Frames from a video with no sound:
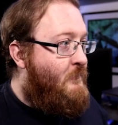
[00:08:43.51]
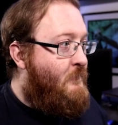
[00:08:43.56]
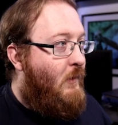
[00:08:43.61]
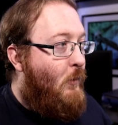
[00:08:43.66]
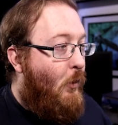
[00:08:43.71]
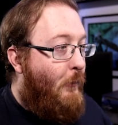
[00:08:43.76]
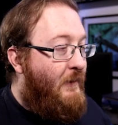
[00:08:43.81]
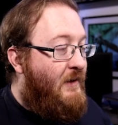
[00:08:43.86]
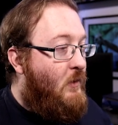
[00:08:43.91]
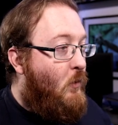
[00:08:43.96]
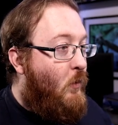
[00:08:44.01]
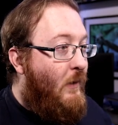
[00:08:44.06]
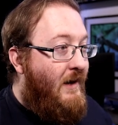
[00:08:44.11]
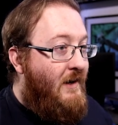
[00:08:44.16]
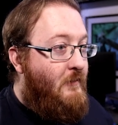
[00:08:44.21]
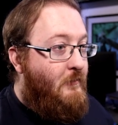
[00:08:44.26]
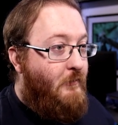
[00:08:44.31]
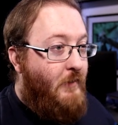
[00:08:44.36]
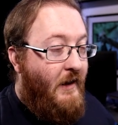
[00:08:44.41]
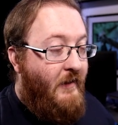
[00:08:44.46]
They want me to
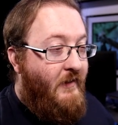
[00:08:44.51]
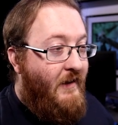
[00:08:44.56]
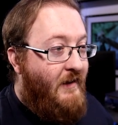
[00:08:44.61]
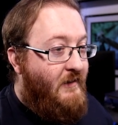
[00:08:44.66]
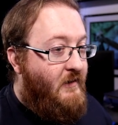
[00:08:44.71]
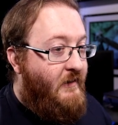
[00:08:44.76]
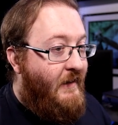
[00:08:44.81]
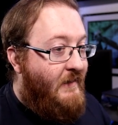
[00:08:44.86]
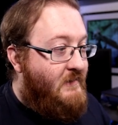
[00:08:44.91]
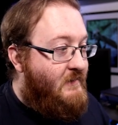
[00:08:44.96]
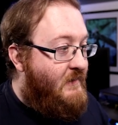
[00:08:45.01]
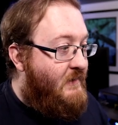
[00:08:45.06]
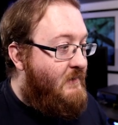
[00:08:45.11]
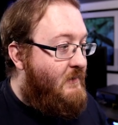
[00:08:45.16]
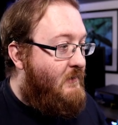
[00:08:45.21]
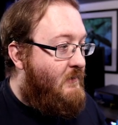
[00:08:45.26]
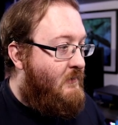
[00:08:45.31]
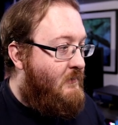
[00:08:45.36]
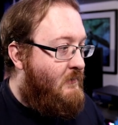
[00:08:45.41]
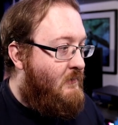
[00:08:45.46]
win by the end of next
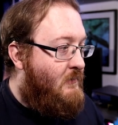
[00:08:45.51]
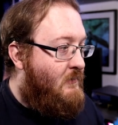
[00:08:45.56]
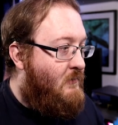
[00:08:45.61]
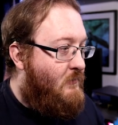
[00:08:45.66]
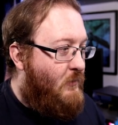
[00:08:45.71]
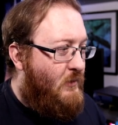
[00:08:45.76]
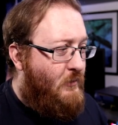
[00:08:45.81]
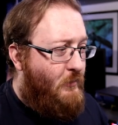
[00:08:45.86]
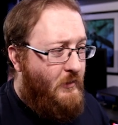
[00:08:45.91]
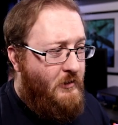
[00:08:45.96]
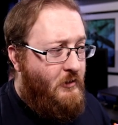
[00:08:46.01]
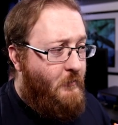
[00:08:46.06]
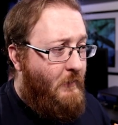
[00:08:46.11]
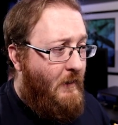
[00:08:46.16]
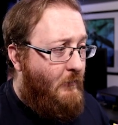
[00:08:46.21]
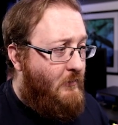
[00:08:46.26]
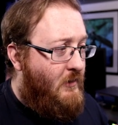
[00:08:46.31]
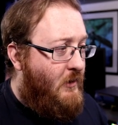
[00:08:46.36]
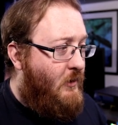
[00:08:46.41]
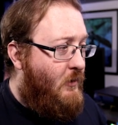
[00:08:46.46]
season, which we should be
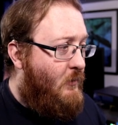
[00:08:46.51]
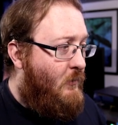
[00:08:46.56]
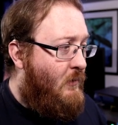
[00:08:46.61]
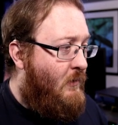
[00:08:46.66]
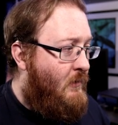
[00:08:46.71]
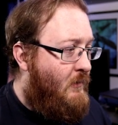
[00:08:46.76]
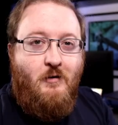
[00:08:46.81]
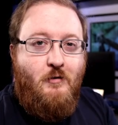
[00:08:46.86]
able to do.